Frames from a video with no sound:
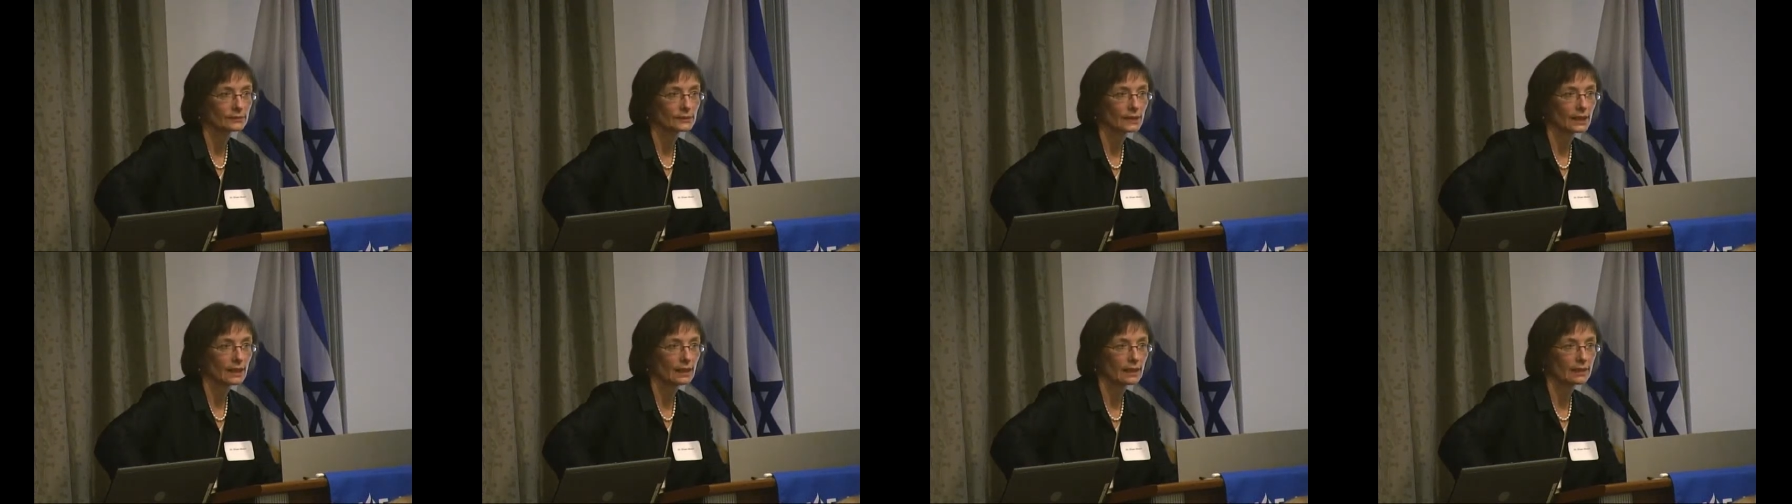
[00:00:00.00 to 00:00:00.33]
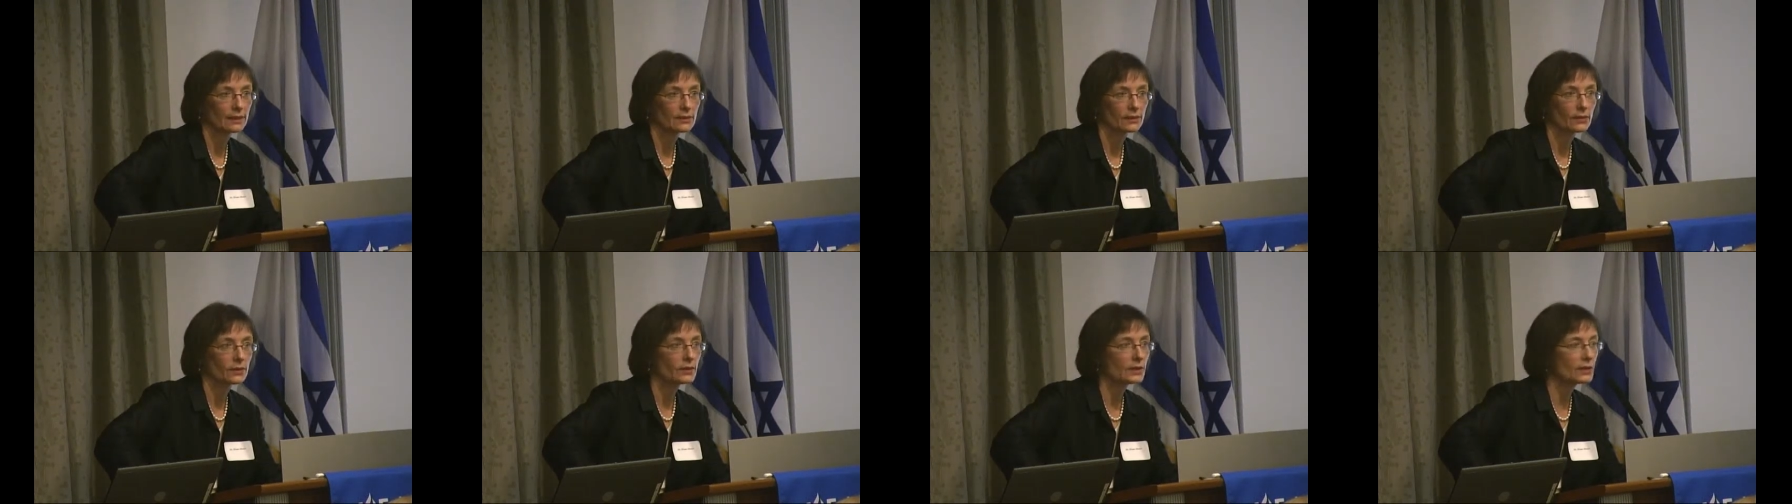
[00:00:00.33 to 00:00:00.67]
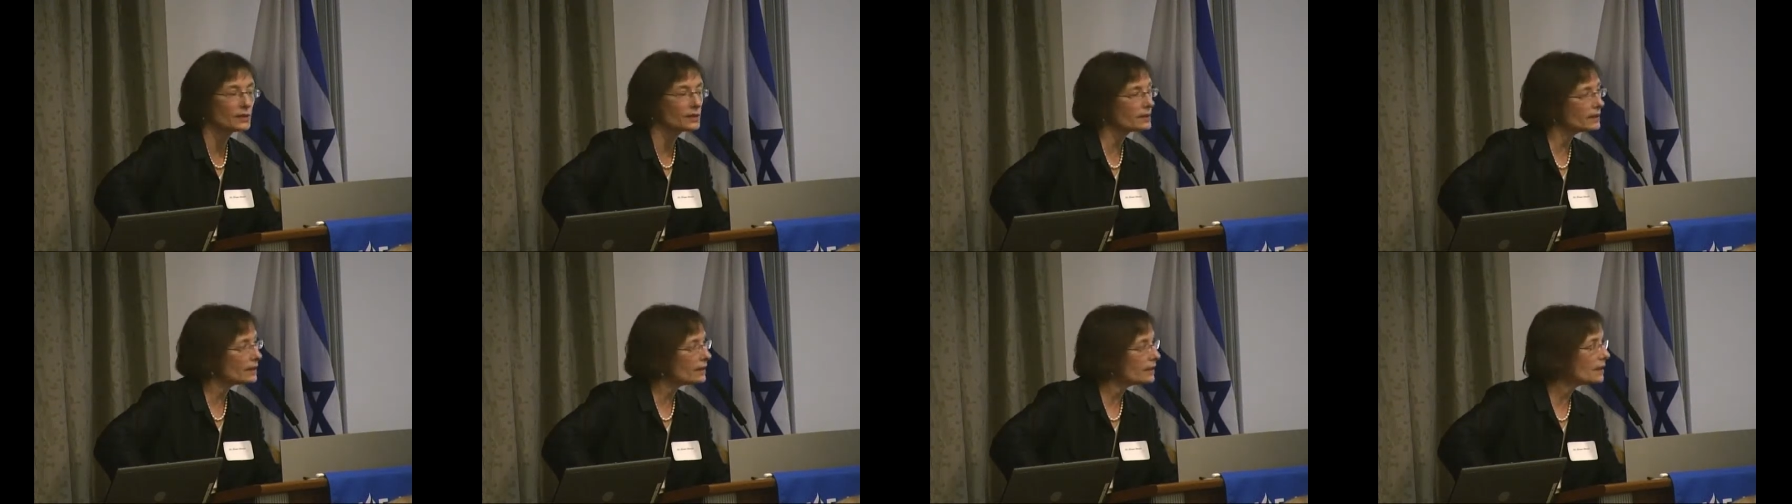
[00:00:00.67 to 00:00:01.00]
Okay, so
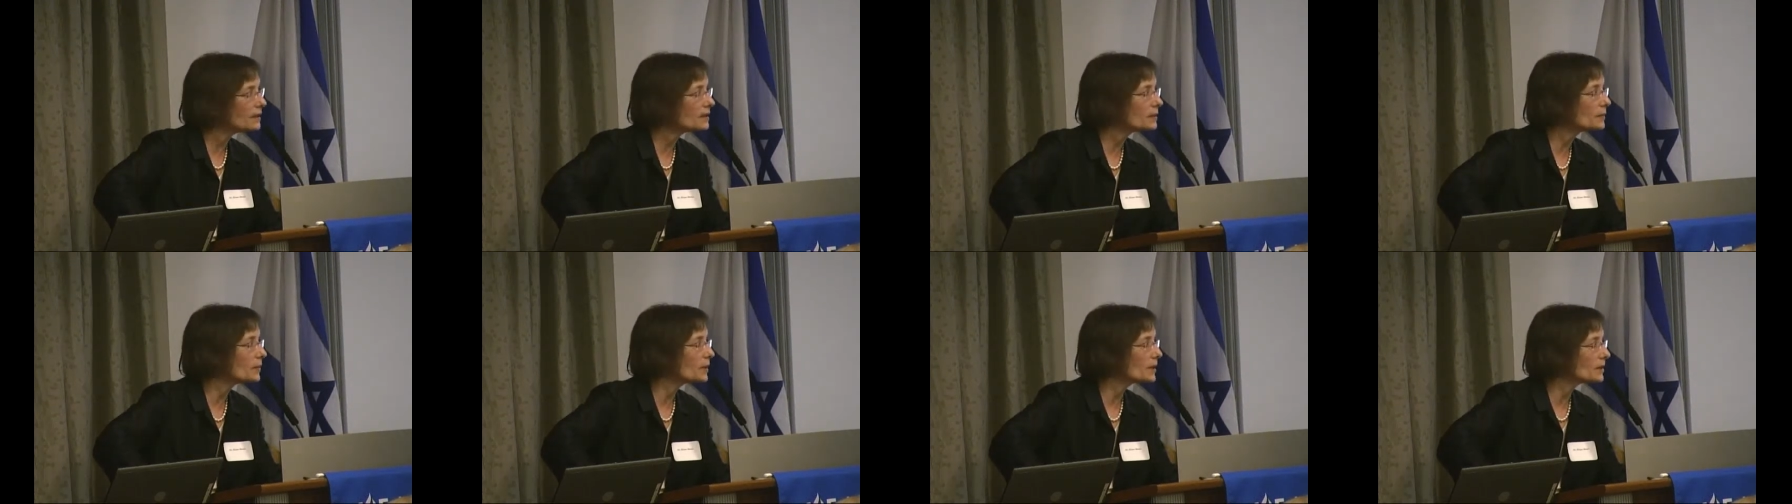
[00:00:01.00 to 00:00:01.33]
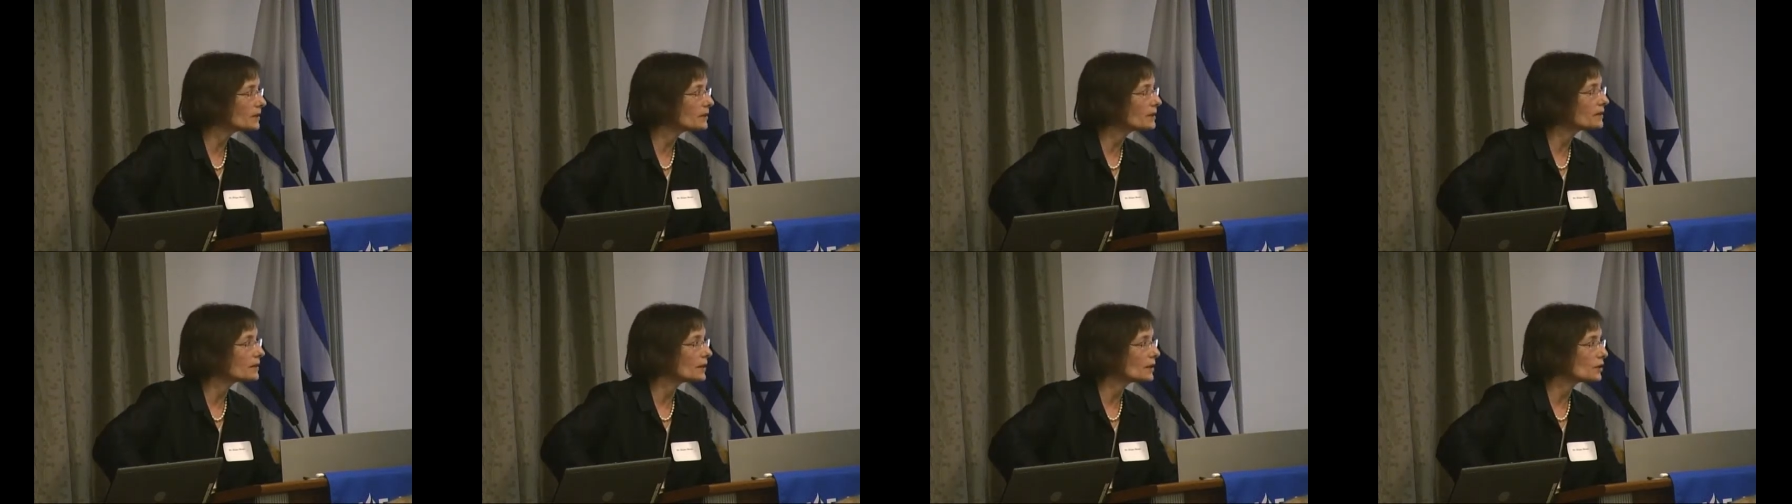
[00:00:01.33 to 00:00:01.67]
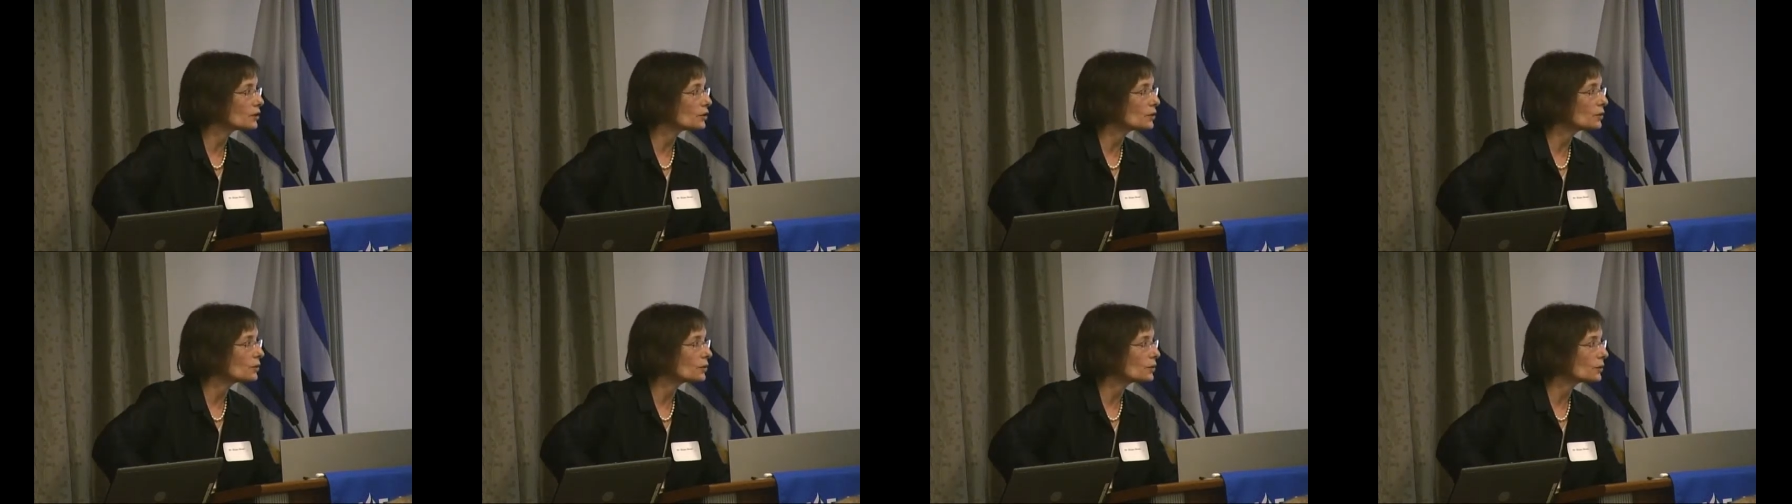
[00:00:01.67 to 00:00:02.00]
this is business
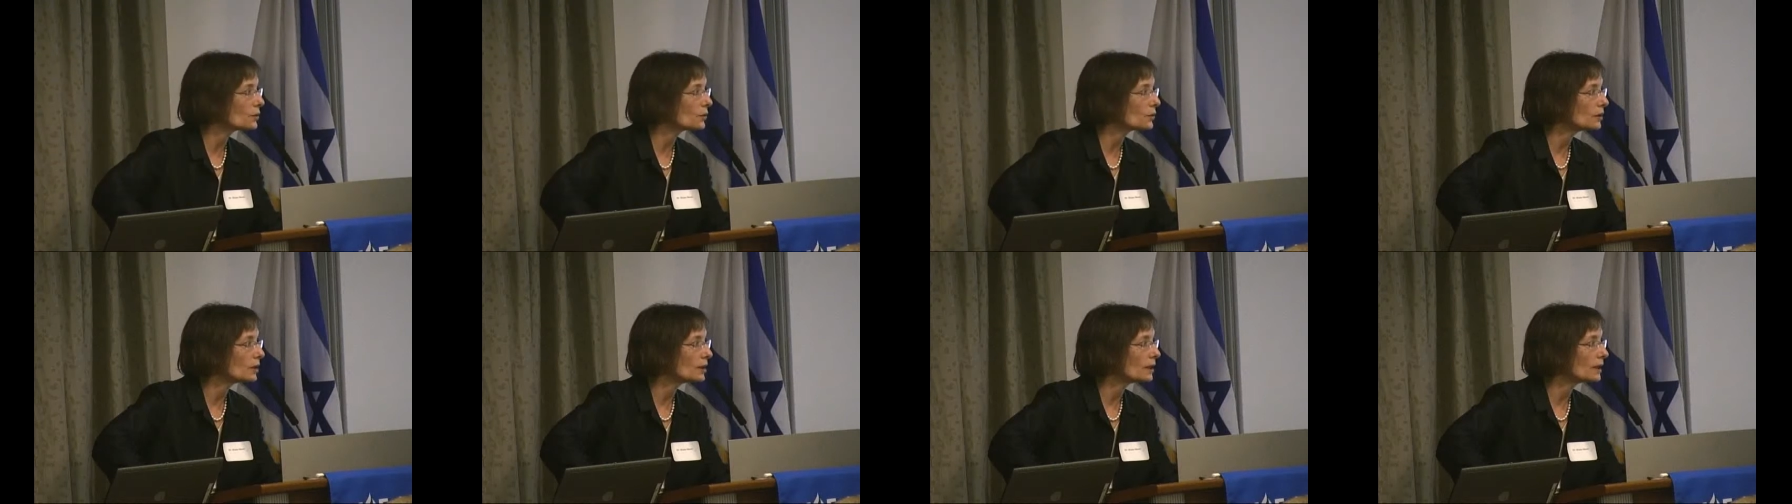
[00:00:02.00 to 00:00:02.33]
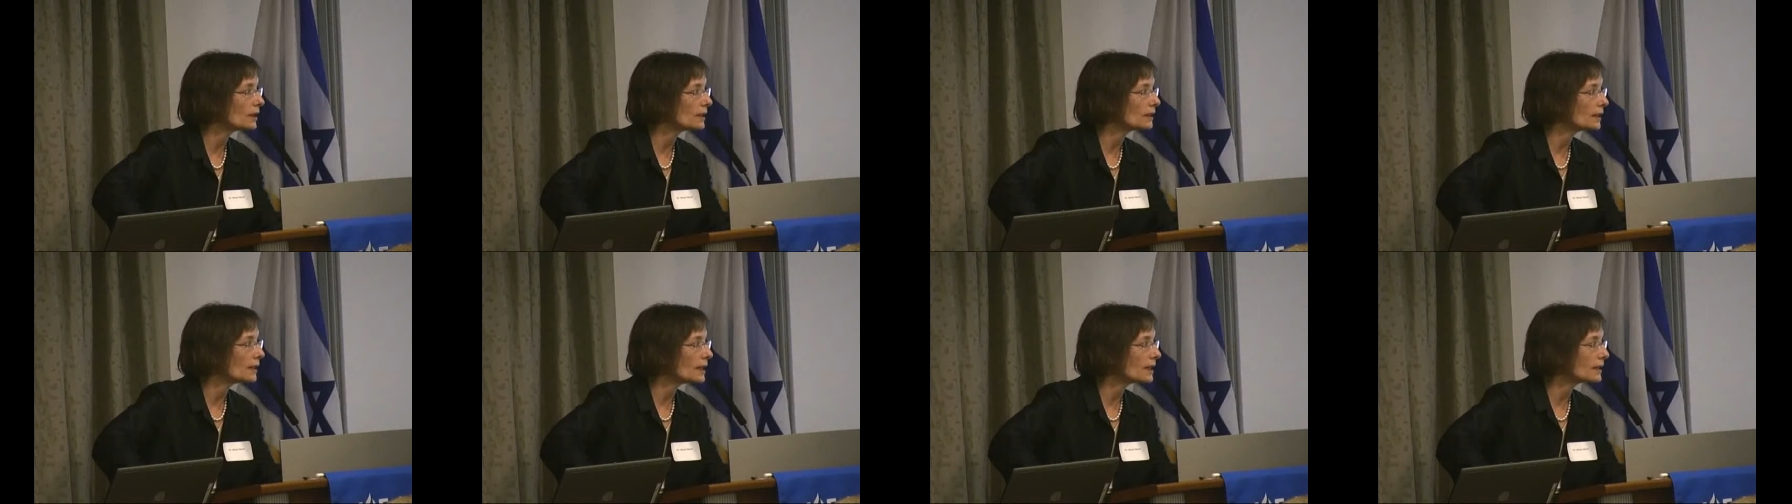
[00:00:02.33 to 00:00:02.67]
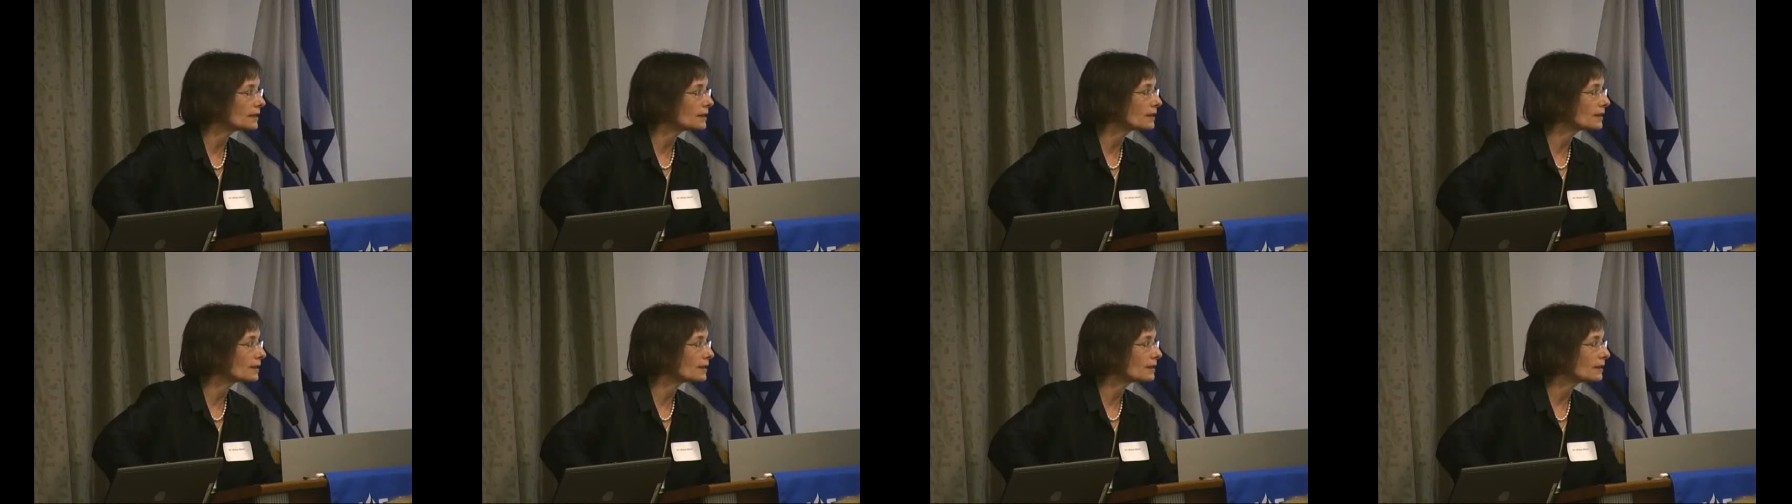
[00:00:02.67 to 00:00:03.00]
as usual
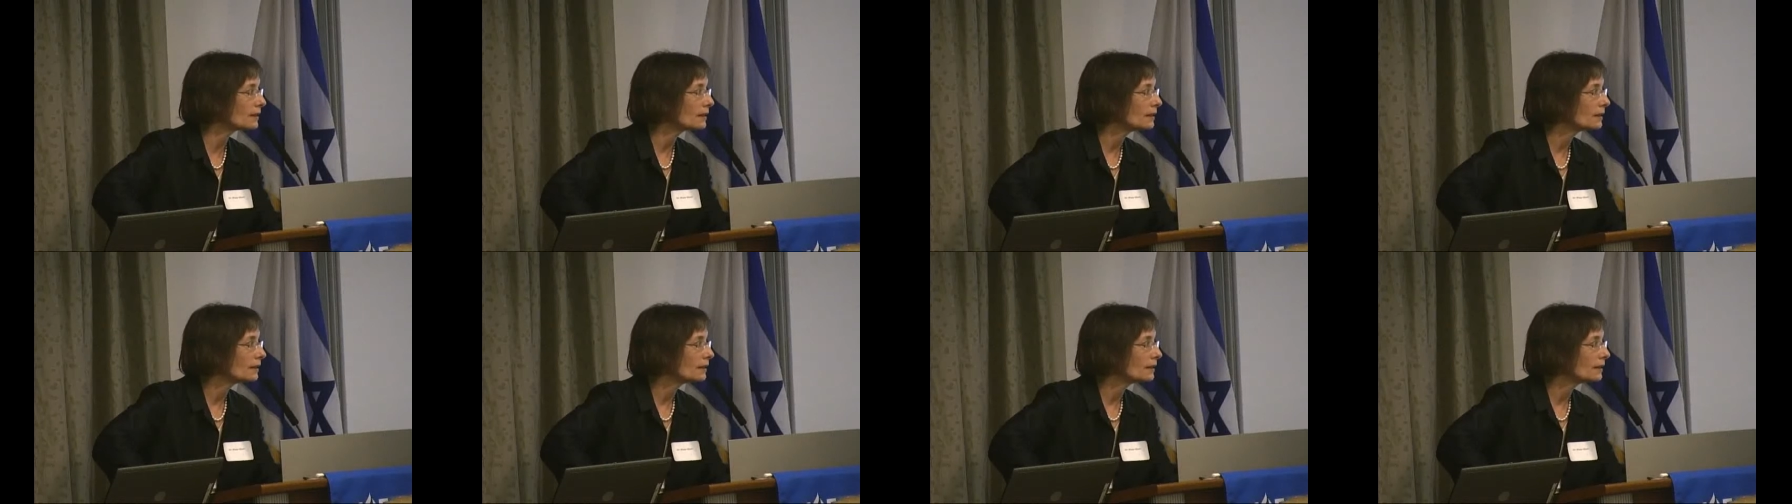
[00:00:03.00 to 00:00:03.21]
unless